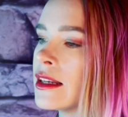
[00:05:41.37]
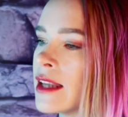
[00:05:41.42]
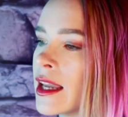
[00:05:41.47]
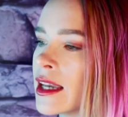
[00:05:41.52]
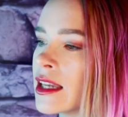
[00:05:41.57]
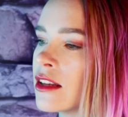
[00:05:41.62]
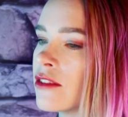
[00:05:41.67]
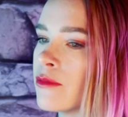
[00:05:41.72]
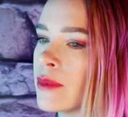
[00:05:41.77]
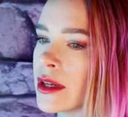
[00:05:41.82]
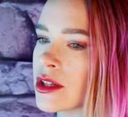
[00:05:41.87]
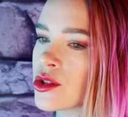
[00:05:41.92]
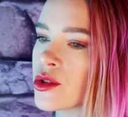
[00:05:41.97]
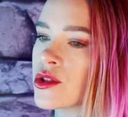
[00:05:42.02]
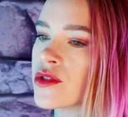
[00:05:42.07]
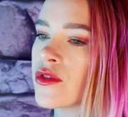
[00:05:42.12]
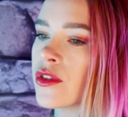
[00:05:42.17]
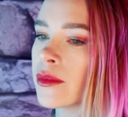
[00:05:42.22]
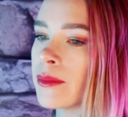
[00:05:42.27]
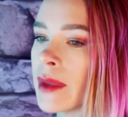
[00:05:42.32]
and negative
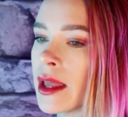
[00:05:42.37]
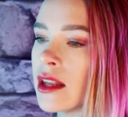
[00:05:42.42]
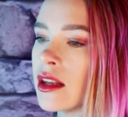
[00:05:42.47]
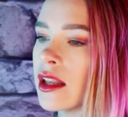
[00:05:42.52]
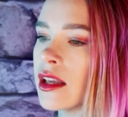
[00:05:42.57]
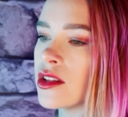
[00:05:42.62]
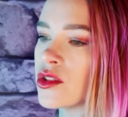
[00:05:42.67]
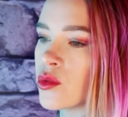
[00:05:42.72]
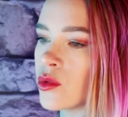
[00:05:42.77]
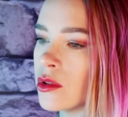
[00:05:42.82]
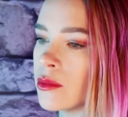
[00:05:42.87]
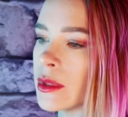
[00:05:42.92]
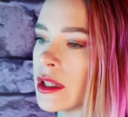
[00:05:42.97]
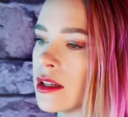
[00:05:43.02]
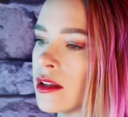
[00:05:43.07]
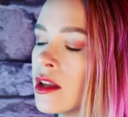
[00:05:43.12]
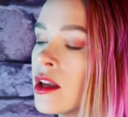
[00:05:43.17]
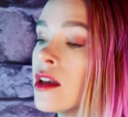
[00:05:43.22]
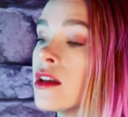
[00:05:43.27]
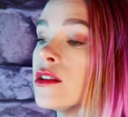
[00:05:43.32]
pictures for men and
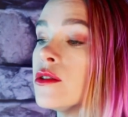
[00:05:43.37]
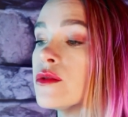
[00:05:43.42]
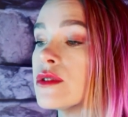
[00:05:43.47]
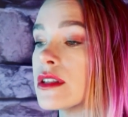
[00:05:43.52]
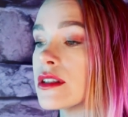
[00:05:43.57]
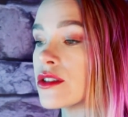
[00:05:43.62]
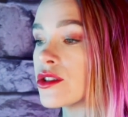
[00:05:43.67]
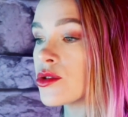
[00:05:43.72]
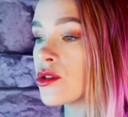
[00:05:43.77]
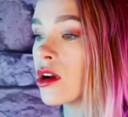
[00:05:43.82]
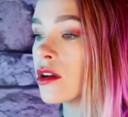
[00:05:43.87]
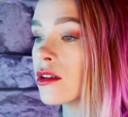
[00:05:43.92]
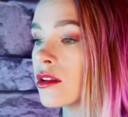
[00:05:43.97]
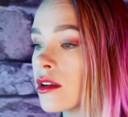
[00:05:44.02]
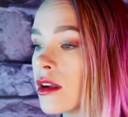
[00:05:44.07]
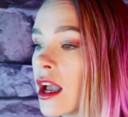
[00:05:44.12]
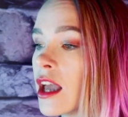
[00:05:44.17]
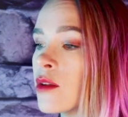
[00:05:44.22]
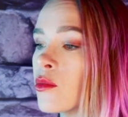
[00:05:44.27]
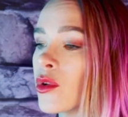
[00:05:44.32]
women, using
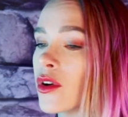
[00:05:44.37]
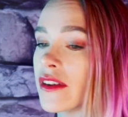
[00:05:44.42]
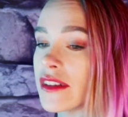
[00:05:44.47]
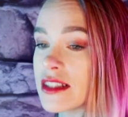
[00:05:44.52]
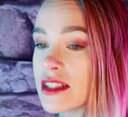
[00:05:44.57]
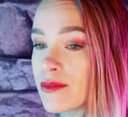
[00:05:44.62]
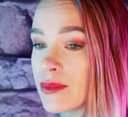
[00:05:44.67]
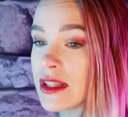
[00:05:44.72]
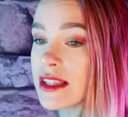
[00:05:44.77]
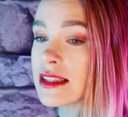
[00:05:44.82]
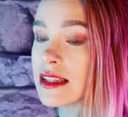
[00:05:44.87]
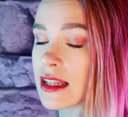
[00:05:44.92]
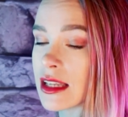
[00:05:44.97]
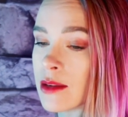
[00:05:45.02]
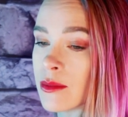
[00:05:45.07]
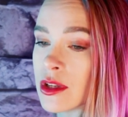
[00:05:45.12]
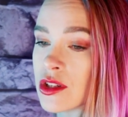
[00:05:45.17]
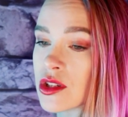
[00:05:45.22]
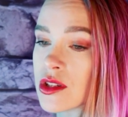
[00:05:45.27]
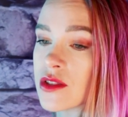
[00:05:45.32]
stronger and more explicit
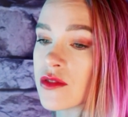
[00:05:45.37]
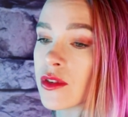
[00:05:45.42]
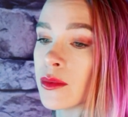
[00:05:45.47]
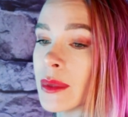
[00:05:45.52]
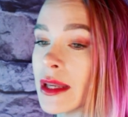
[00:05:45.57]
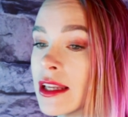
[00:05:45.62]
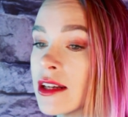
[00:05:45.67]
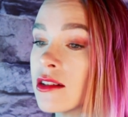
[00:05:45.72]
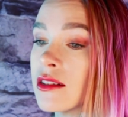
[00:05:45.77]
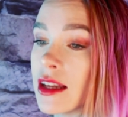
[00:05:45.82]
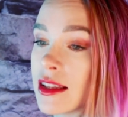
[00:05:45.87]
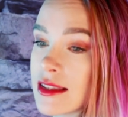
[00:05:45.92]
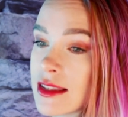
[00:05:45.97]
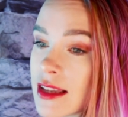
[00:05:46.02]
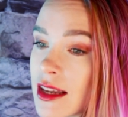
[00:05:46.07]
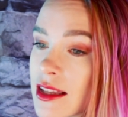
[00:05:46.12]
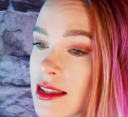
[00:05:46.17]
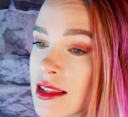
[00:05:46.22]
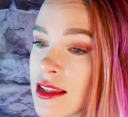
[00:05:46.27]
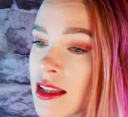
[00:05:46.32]
images from internet
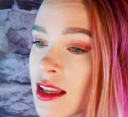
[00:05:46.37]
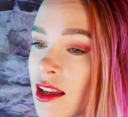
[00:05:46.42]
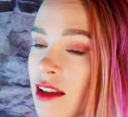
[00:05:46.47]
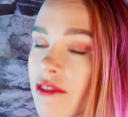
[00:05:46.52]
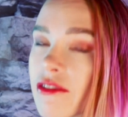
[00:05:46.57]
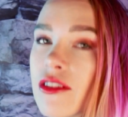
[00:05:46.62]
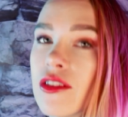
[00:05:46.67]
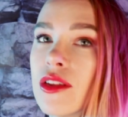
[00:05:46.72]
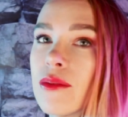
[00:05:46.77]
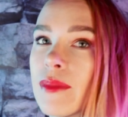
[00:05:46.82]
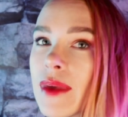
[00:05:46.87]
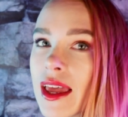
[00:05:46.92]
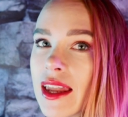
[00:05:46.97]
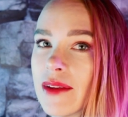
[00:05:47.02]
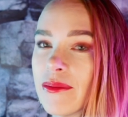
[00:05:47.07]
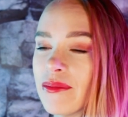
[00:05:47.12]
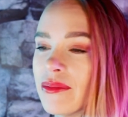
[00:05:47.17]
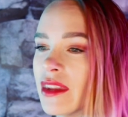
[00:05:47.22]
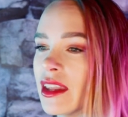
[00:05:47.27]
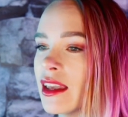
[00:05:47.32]
sites for the
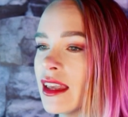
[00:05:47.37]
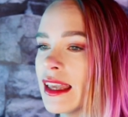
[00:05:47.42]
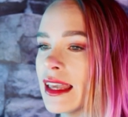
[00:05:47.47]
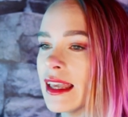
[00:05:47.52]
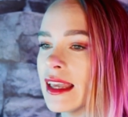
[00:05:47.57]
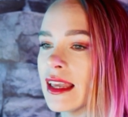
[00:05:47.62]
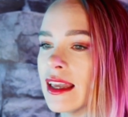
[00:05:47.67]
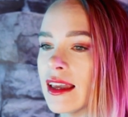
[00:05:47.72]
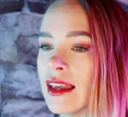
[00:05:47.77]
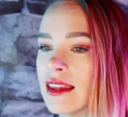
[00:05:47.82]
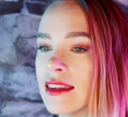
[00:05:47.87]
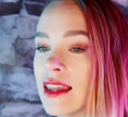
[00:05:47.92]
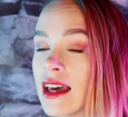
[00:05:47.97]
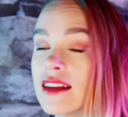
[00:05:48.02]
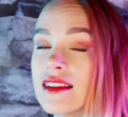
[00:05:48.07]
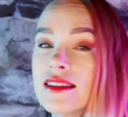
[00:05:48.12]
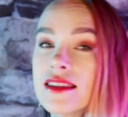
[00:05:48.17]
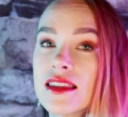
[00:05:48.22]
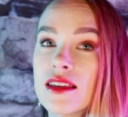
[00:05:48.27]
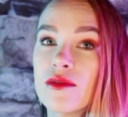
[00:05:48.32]
men. That
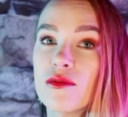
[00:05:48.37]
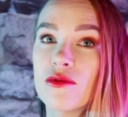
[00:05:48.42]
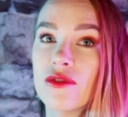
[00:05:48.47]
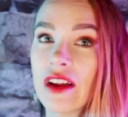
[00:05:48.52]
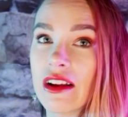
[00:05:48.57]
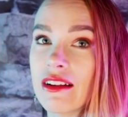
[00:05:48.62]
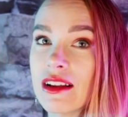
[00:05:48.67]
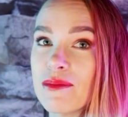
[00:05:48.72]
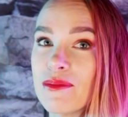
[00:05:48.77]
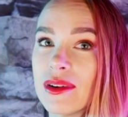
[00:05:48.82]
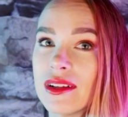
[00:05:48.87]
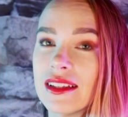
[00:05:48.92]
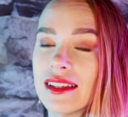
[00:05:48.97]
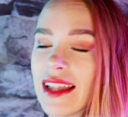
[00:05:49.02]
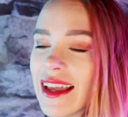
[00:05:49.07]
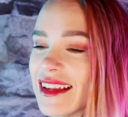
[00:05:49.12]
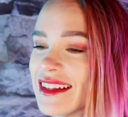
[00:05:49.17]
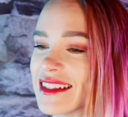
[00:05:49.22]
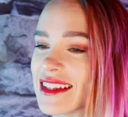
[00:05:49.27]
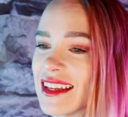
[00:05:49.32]
is the very
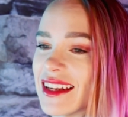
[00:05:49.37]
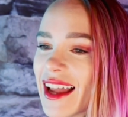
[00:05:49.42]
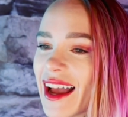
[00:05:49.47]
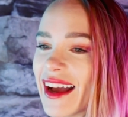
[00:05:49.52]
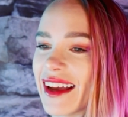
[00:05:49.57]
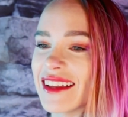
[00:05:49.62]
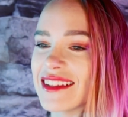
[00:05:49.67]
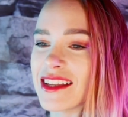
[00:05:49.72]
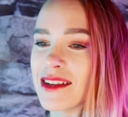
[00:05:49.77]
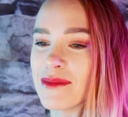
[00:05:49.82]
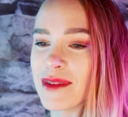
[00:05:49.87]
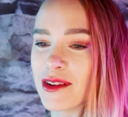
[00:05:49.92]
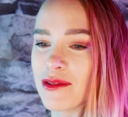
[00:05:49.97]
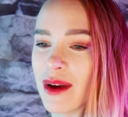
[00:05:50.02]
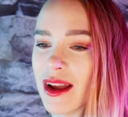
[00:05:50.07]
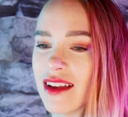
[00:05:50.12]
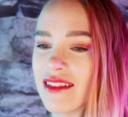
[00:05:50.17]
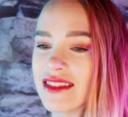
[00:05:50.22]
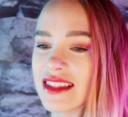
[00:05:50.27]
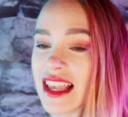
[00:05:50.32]
polite and academic
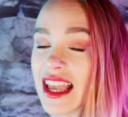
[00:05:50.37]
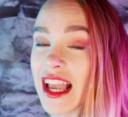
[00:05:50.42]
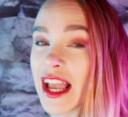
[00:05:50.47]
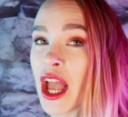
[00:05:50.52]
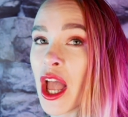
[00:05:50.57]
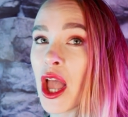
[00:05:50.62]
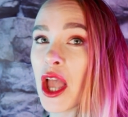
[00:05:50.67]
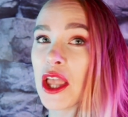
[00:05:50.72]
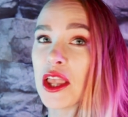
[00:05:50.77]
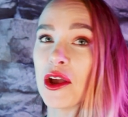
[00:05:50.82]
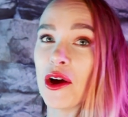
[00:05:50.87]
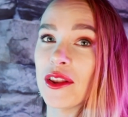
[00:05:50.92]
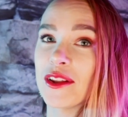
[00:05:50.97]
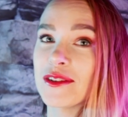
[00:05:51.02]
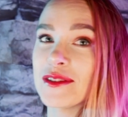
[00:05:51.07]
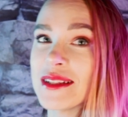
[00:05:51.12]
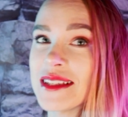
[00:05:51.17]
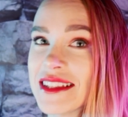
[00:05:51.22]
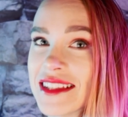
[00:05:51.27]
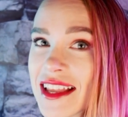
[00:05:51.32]
way of saying y'all
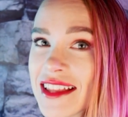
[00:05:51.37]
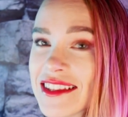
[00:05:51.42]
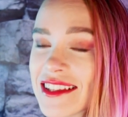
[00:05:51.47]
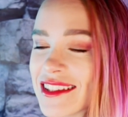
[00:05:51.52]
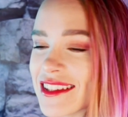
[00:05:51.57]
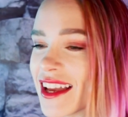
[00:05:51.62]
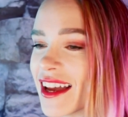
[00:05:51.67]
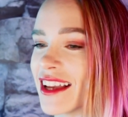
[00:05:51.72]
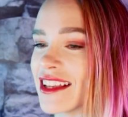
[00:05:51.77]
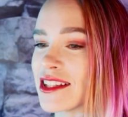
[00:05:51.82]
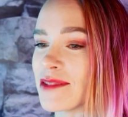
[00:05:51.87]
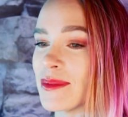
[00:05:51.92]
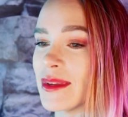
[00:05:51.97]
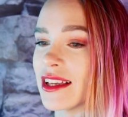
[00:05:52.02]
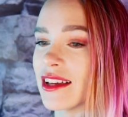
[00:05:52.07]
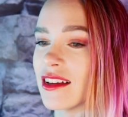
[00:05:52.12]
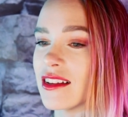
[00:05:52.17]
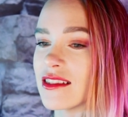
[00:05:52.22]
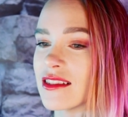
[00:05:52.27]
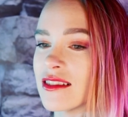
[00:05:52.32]
are desensitized
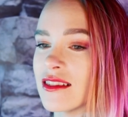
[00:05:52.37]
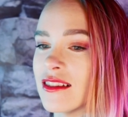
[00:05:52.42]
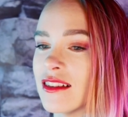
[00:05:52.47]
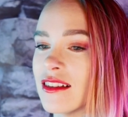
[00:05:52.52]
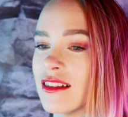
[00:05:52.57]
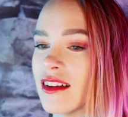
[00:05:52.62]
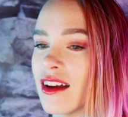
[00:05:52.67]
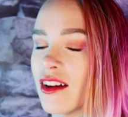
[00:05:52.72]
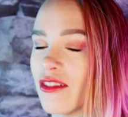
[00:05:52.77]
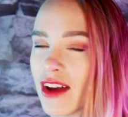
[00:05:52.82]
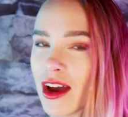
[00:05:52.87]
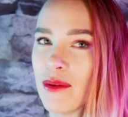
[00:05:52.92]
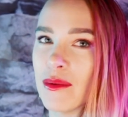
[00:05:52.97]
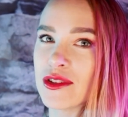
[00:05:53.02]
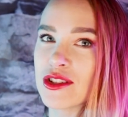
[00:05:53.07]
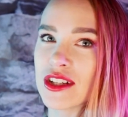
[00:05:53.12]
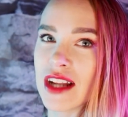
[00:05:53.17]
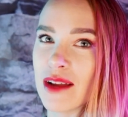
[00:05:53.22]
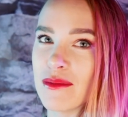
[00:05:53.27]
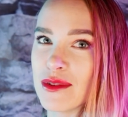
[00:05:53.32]
because of how
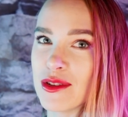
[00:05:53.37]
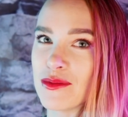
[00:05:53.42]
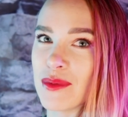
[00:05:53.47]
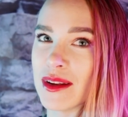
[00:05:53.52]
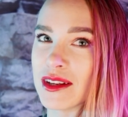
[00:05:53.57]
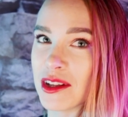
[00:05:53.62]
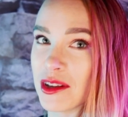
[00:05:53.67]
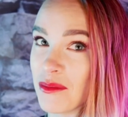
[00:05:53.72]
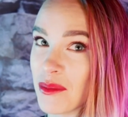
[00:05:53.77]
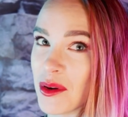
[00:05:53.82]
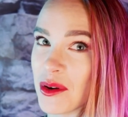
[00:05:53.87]
much time you spent on